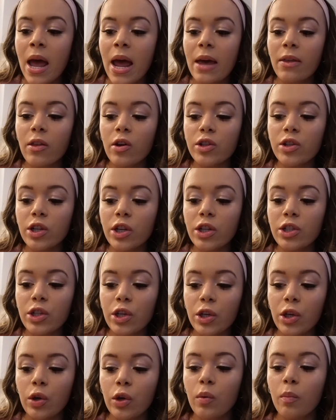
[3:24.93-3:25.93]
And those are
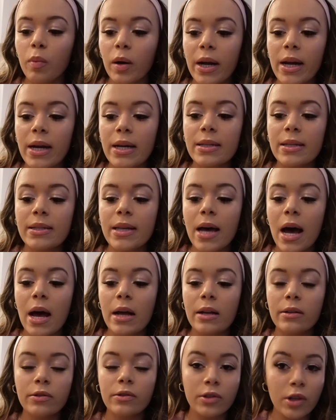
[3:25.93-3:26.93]
two brands
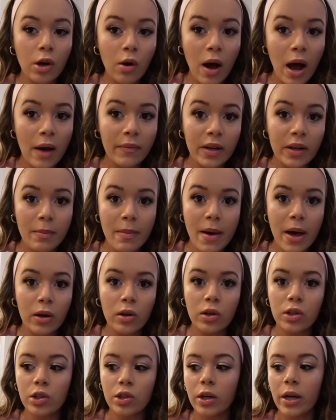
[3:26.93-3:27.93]
that don't have any
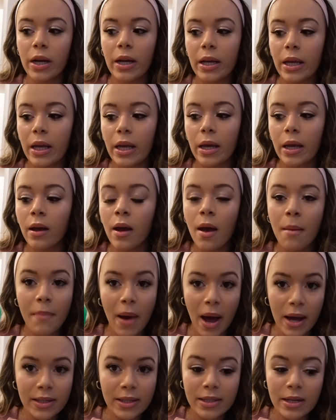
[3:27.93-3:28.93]
metals or any
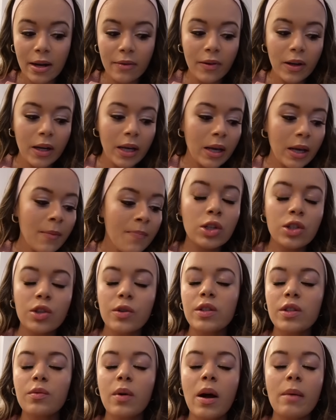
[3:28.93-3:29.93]
bad stuff in it. So the
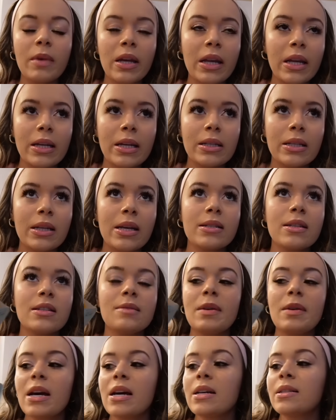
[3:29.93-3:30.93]
reason why I'm getting into this is
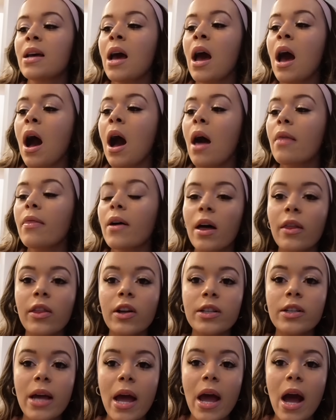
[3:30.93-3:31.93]
because the
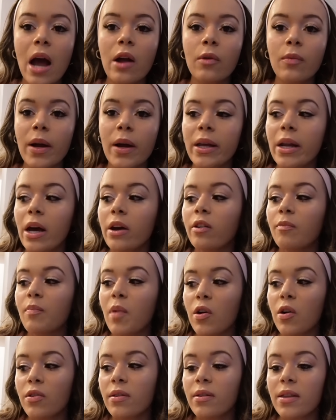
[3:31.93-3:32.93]
other day I ran out of
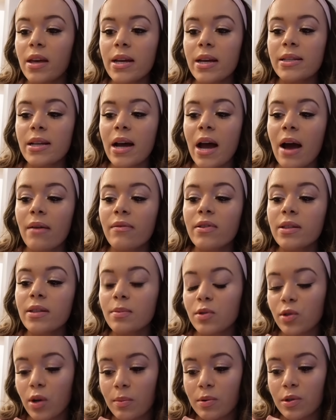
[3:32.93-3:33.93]
both of these. I have a
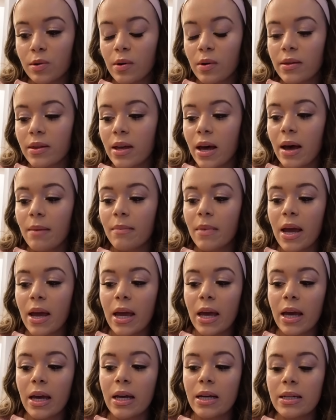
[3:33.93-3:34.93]
subscription with them
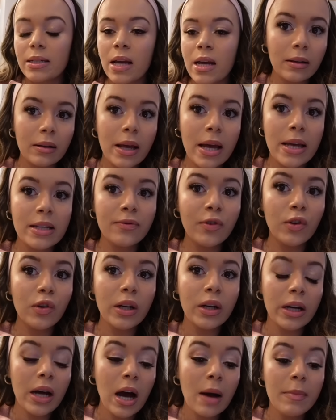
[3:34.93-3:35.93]
and his food
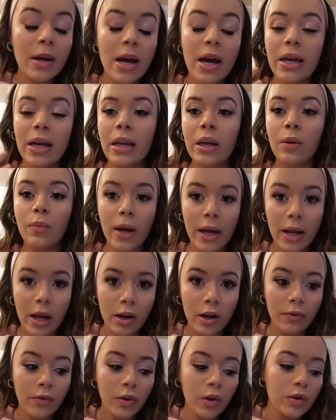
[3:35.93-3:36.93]
didn't come yet and he ran
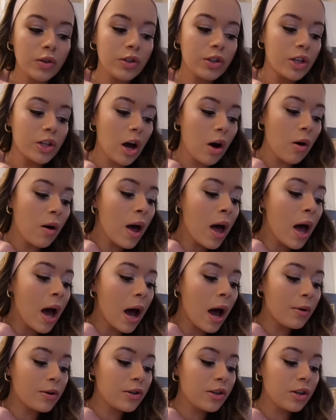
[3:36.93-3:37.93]
out of food. So
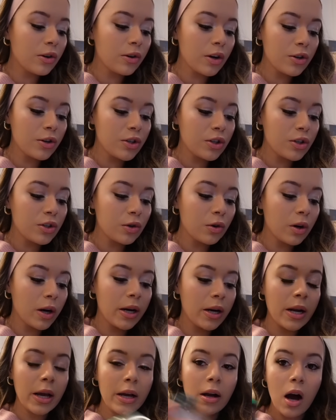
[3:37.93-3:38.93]
I went to the grocery store
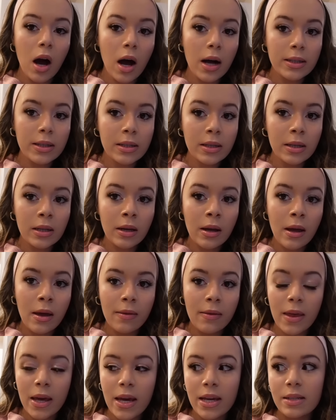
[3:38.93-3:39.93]
and I got
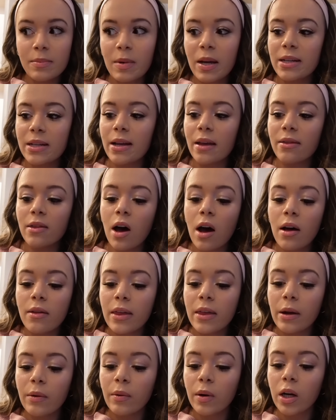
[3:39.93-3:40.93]
these because I thought
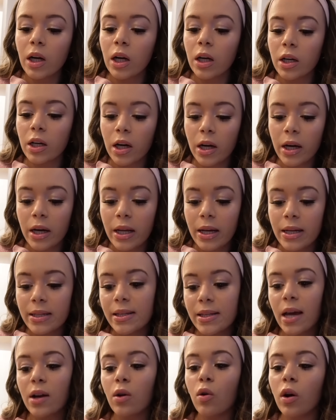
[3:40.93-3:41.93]
they were good. It
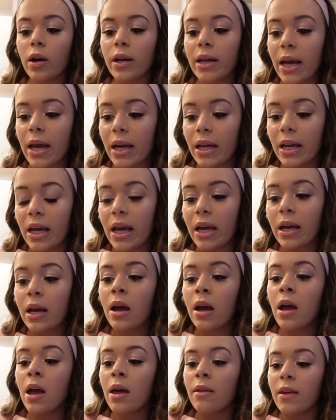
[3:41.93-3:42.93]
said organic,
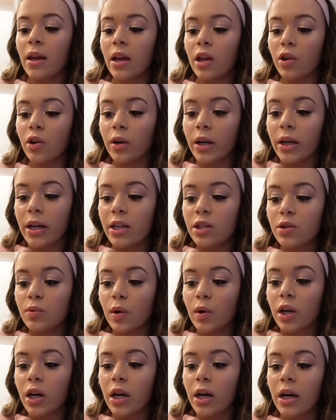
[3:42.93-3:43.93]
the ingredients
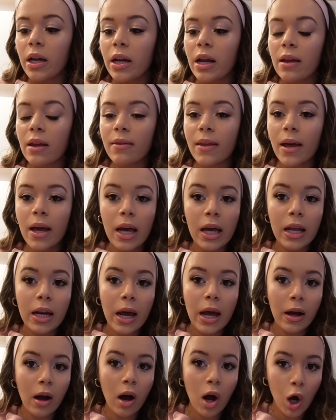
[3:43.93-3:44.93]
were good. And then
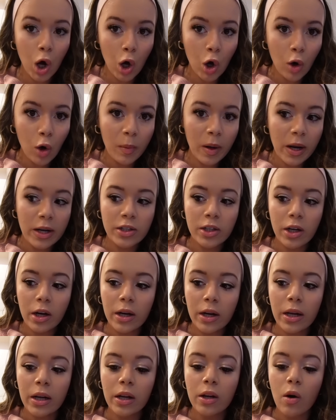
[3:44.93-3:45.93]
I got home and I
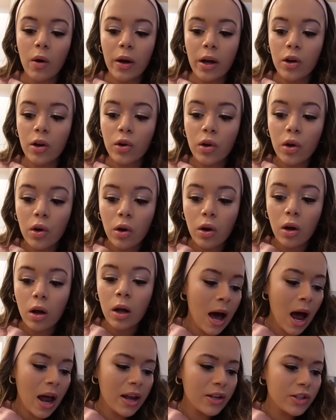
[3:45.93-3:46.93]
started going on
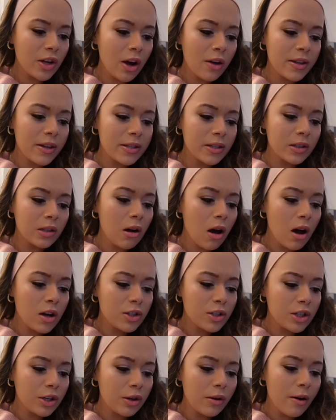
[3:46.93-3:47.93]
Google. I saw this
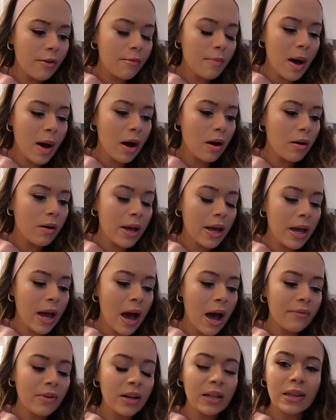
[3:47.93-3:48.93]
lawsuit about it
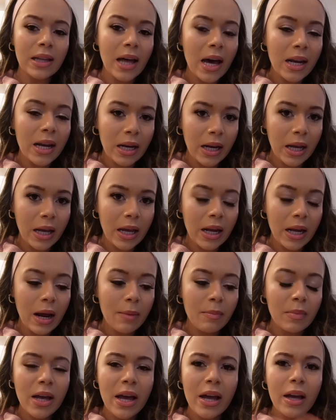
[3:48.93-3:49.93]
having lead in it. And
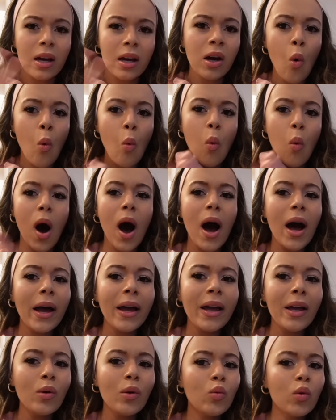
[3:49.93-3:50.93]
I'm like,
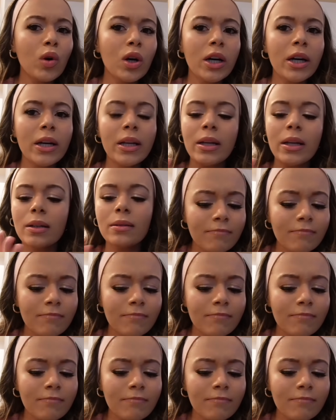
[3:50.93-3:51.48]
why would